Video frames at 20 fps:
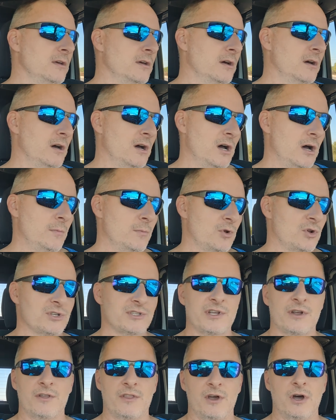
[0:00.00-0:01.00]
because
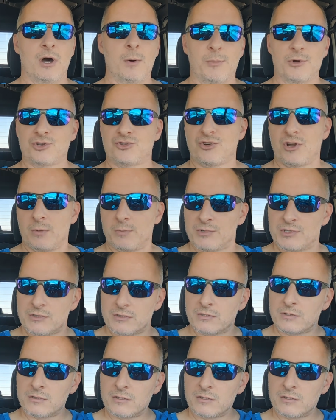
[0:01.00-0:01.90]
they're the upper trims.